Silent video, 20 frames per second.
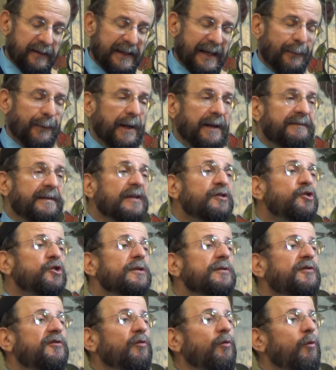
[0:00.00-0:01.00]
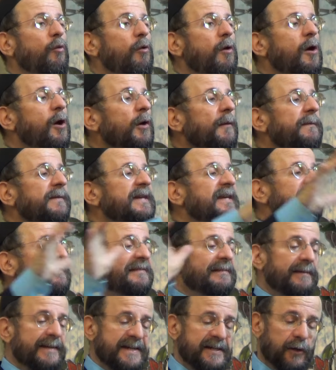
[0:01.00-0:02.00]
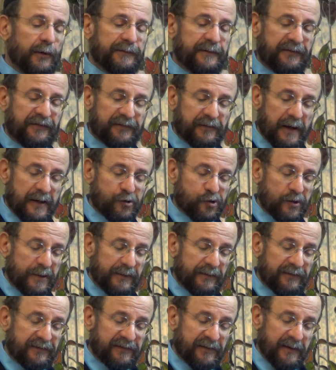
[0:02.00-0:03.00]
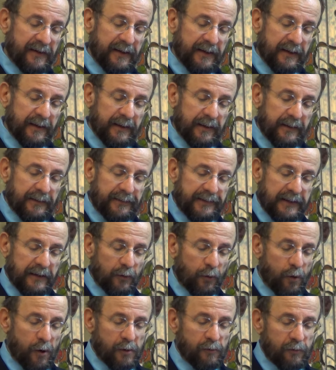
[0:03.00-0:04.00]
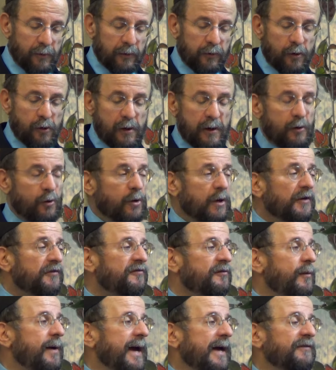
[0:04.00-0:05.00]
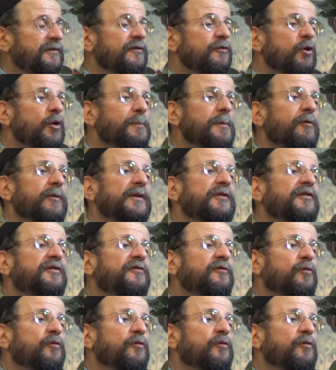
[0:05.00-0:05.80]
Now, in addition to all these legal discussions, the oral law also has numerous